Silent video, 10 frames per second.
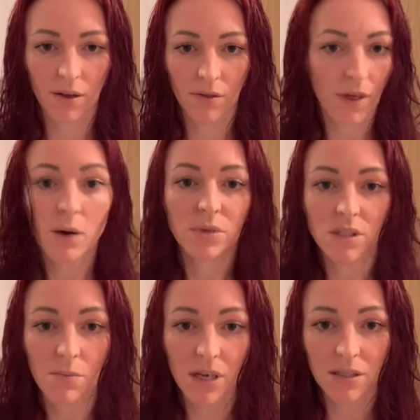That was
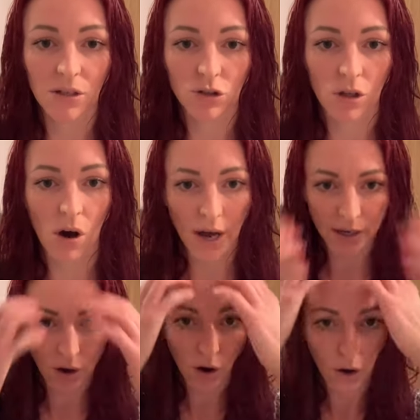the message that I
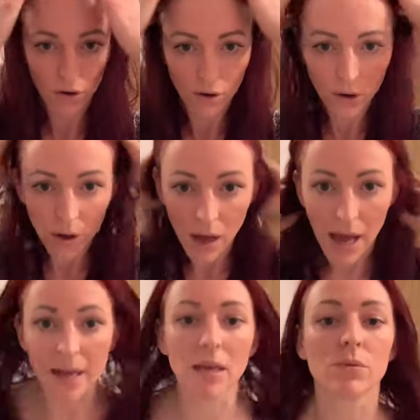got.
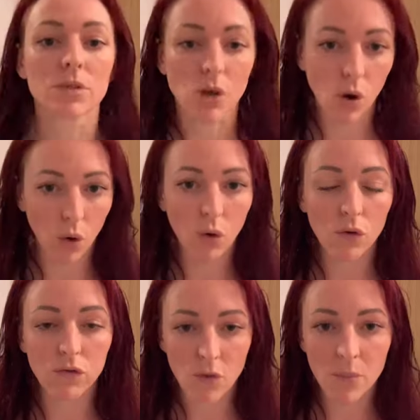And it was all
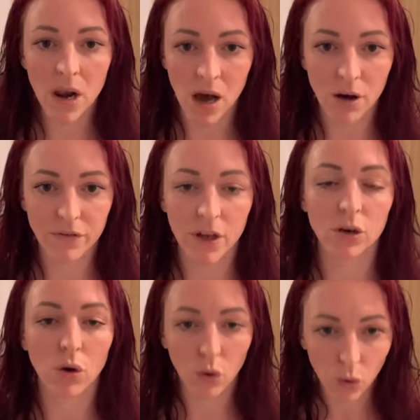from love and
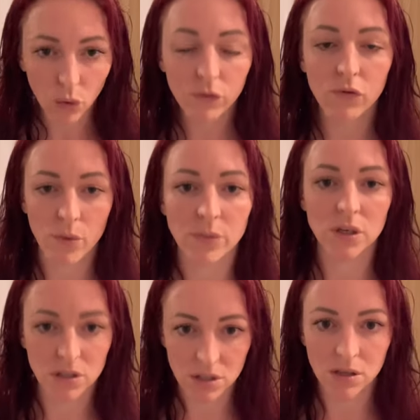all from
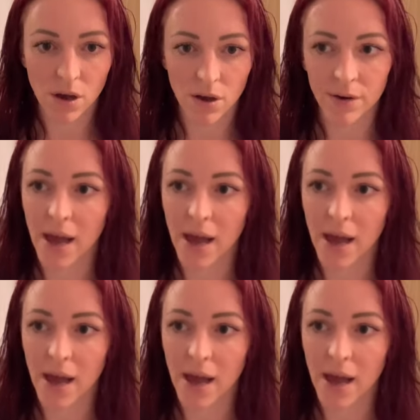concern.